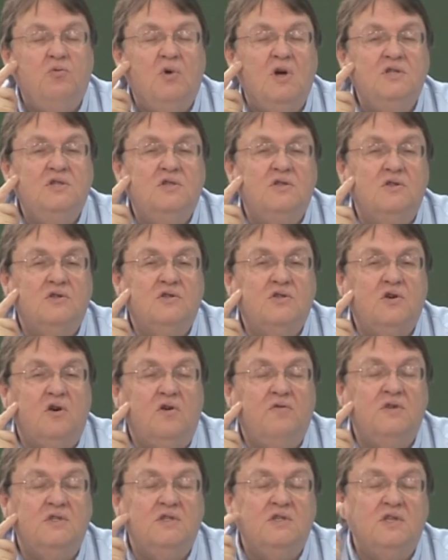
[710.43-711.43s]
runs to the
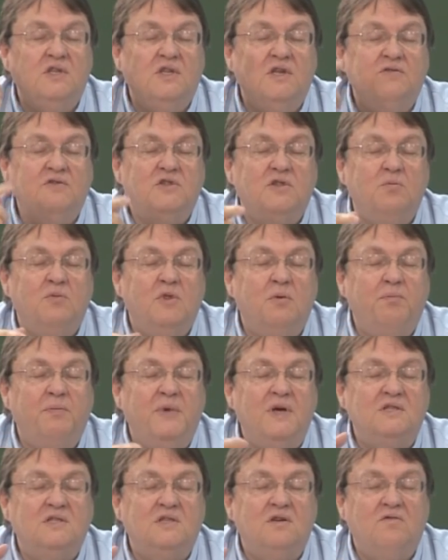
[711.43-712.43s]
servants and gives them the
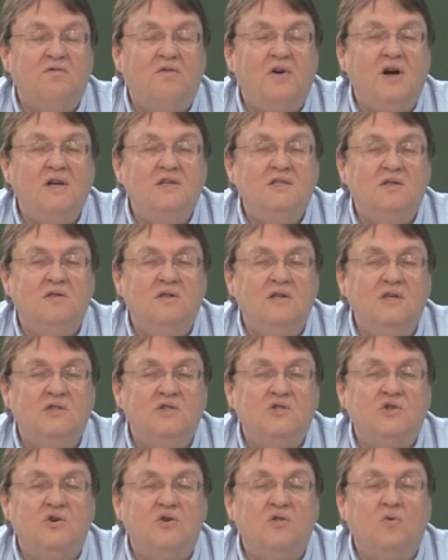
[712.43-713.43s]
best advice in the
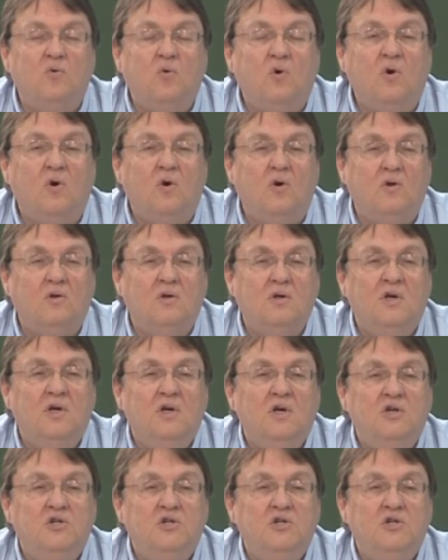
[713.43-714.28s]
history of the world.